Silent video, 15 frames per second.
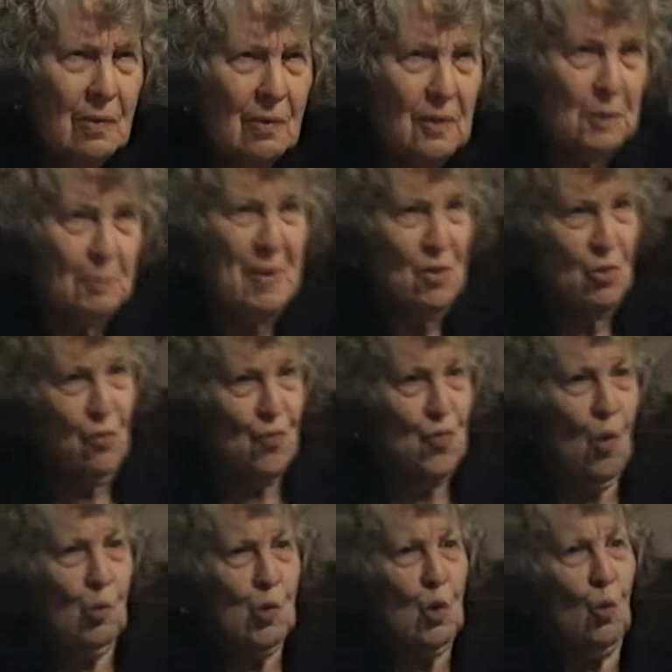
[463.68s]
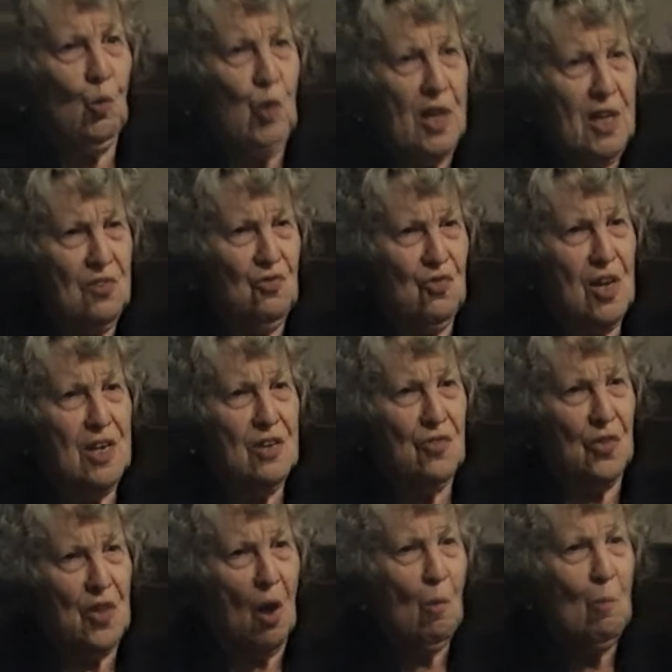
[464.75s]
I expect you thought all these years
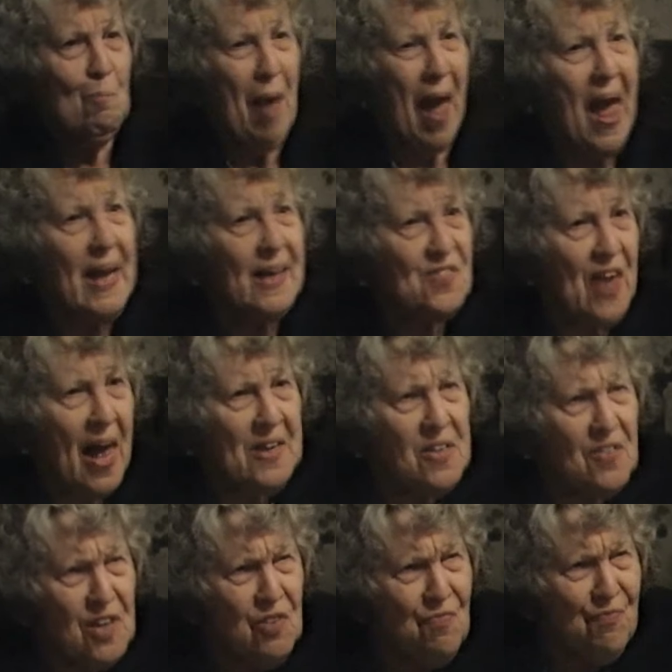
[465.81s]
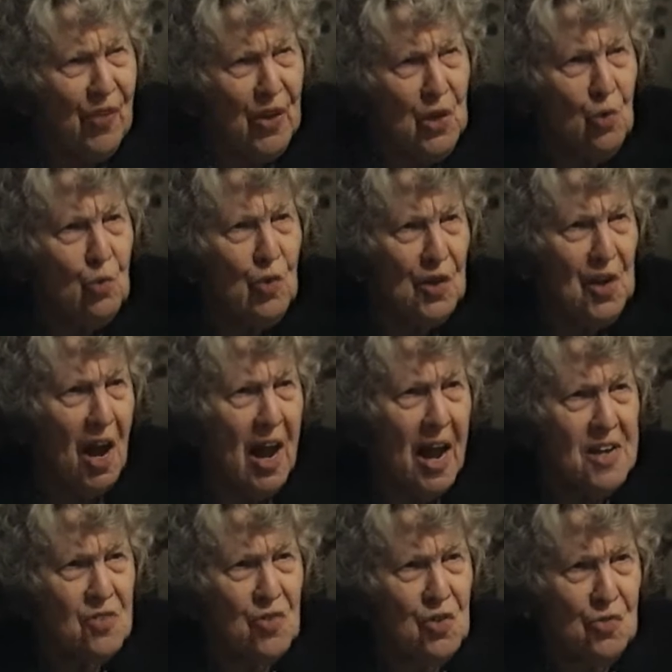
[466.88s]
that the old bag's had it in for you, that I
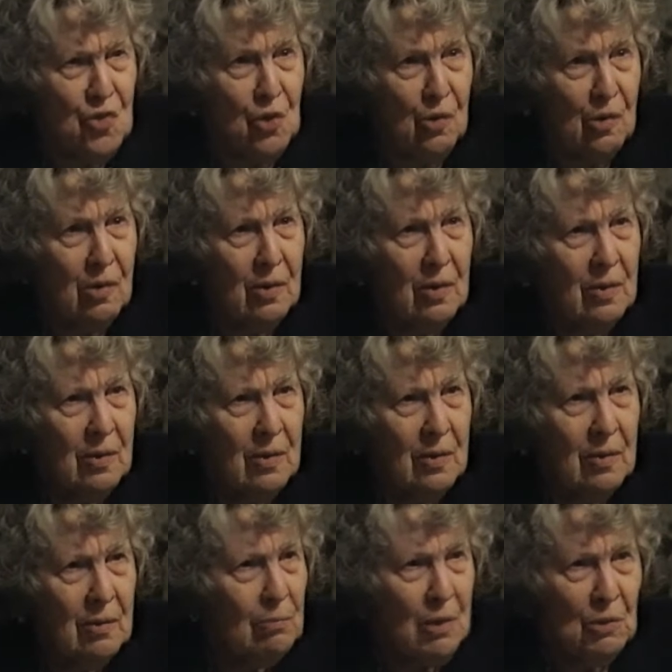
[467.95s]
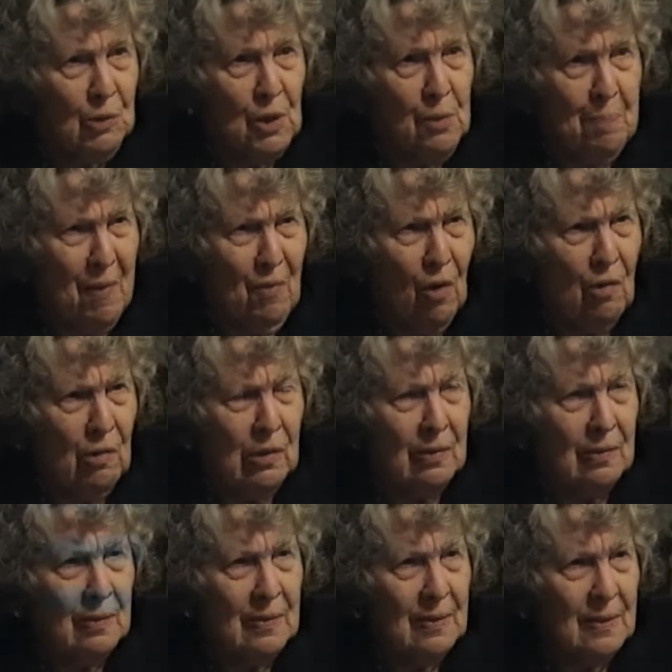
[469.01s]
hated you. Well, you'd be wrong.
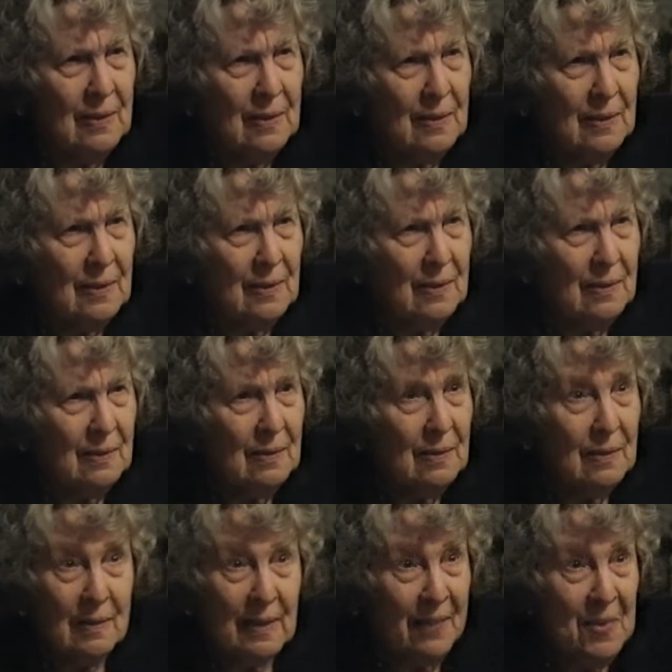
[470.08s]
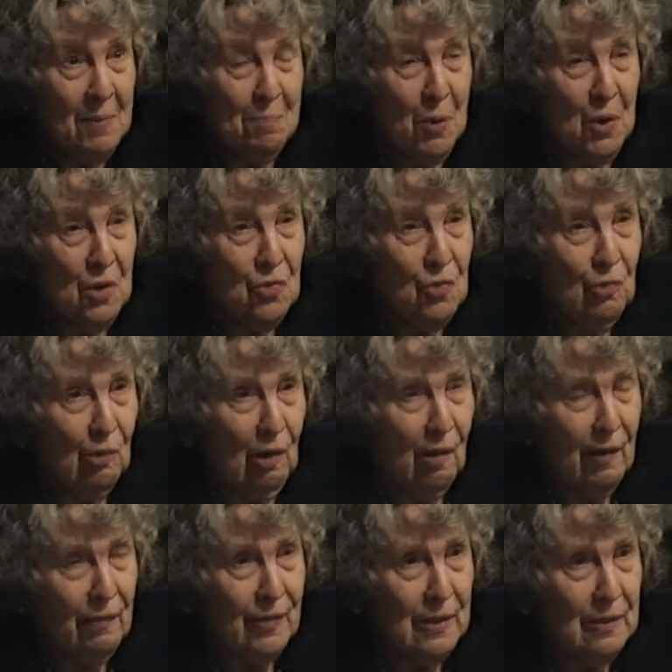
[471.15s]
Nothing personal,
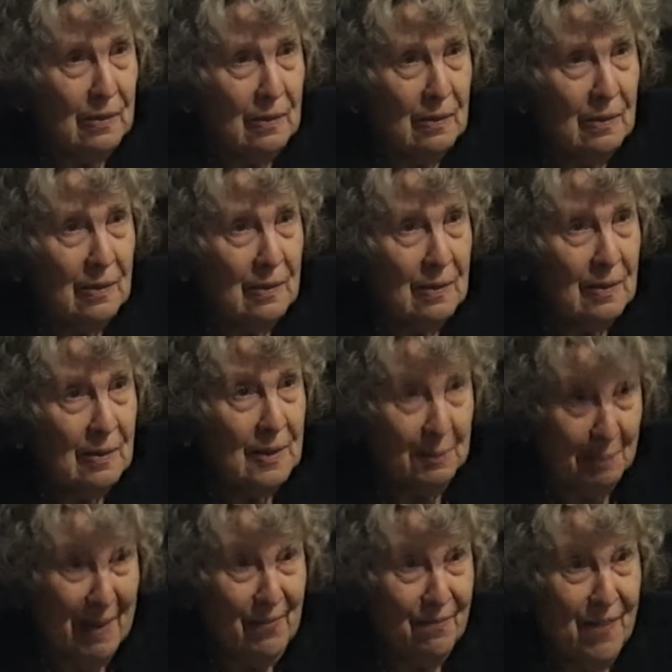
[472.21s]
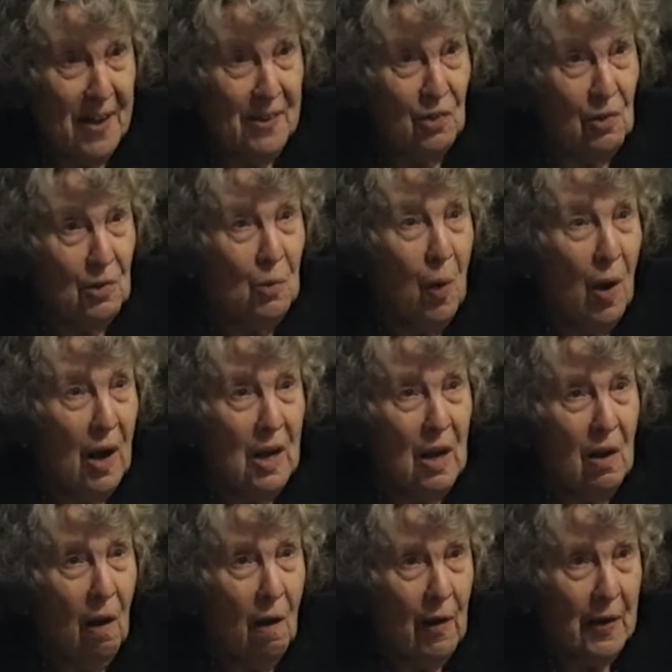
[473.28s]
Arthur. As a matter of fact, I quite
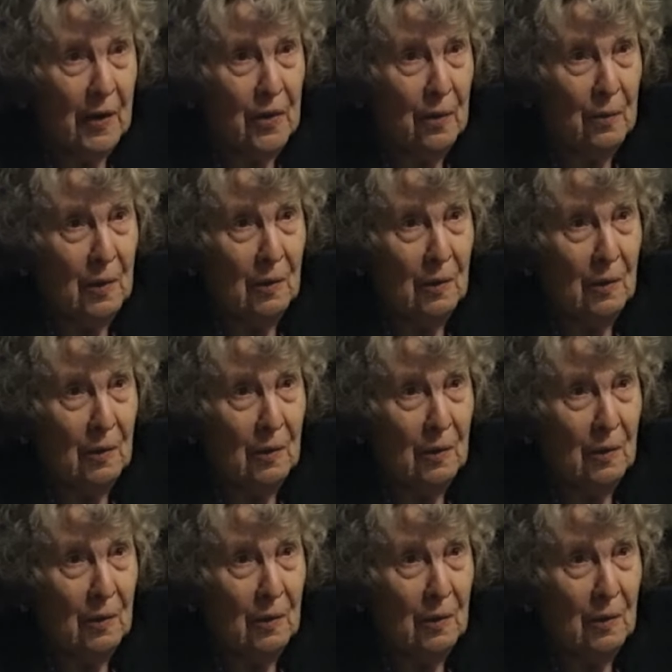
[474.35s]
like you.